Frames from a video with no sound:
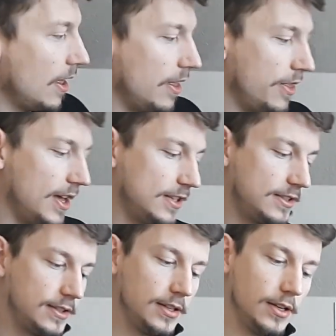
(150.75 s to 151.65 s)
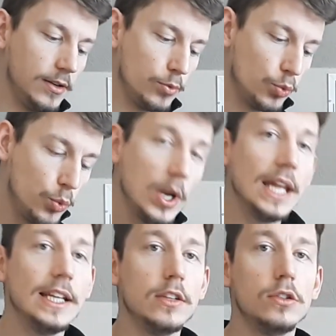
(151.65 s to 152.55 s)
this
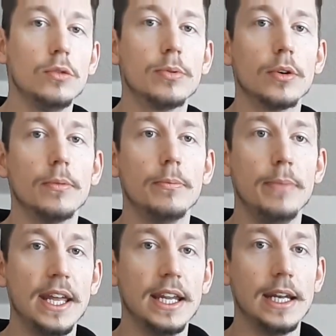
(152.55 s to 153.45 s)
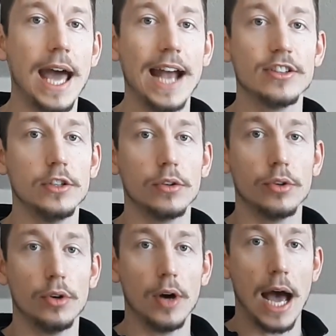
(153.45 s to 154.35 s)
really super beaten, I actually don't
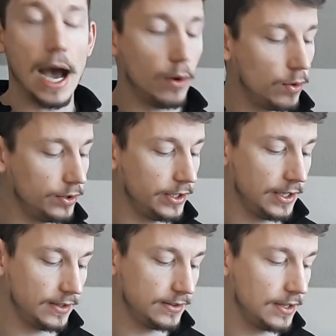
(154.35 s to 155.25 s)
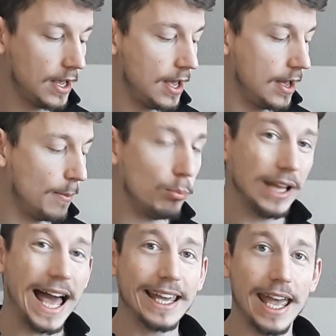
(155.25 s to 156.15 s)
know how old it is,
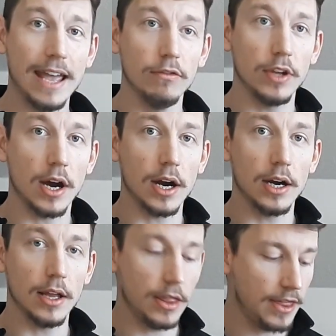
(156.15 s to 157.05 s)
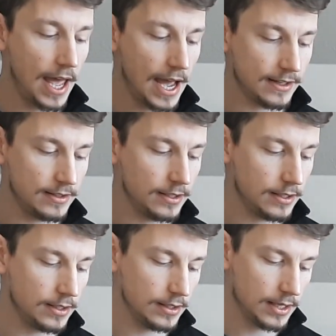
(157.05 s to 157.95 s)
black AVR that
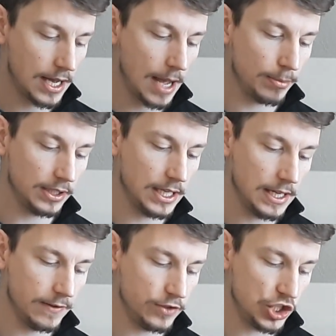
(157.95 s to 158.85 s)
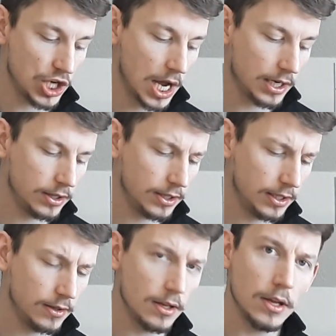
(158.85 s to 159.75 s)
I believe
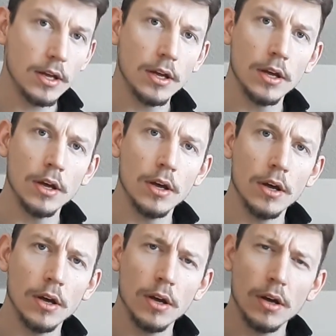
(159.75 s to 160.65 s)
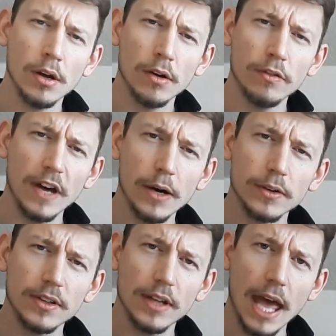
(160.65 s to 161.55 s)
Jonathan
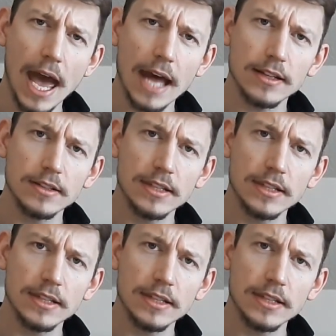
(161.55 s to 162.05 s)
found at